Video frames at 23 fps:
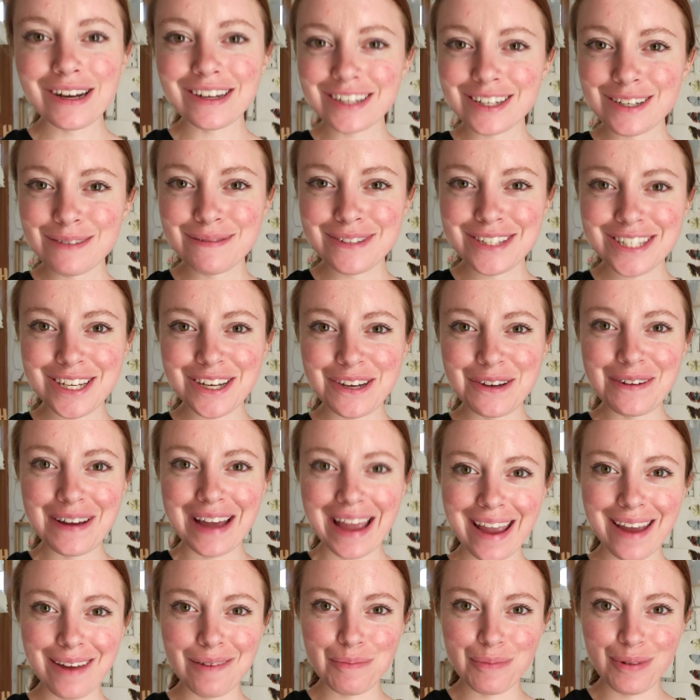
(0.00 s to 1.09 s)
welcome to
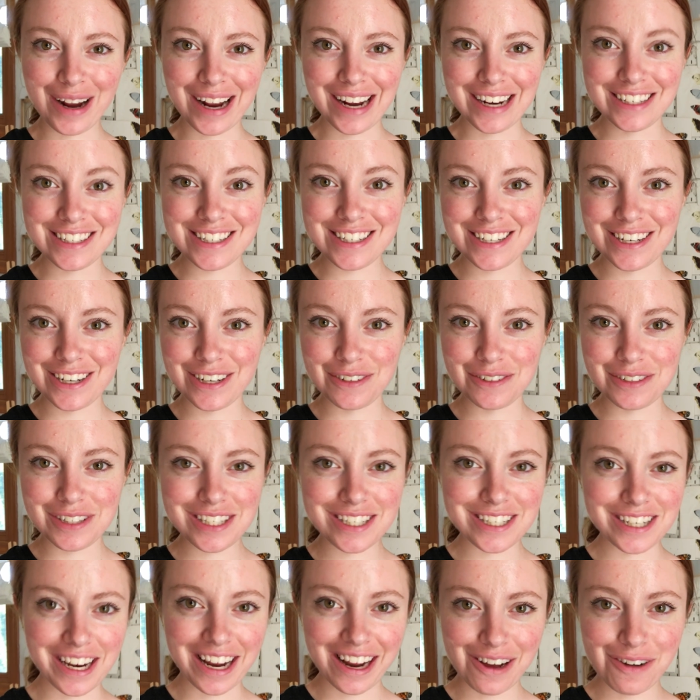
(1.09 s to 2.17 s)
a brand new
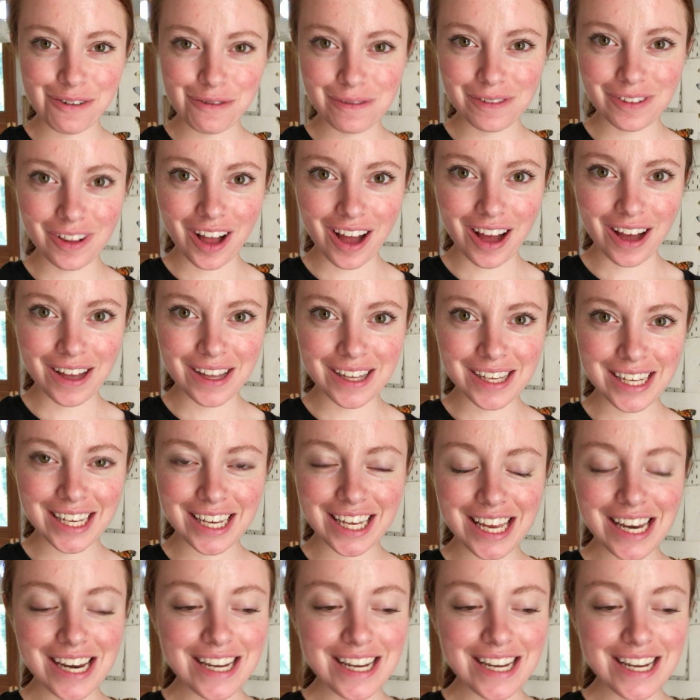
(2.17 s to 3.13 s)
studio vlog.